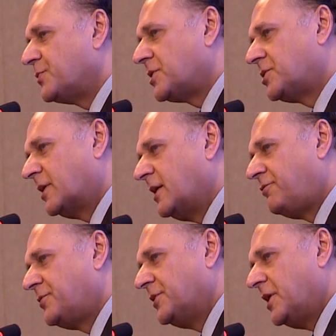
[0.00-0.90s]
wish to
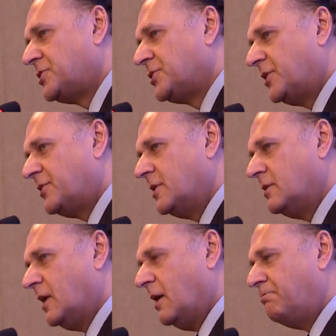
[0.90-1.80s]
give to their
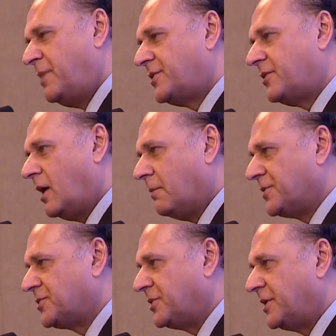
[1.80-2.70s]
children a better
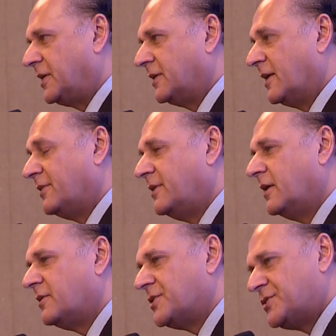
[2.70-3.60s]
opportunity than
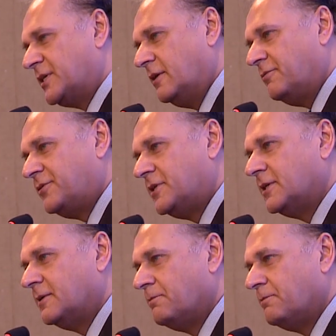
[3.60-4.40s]
they received.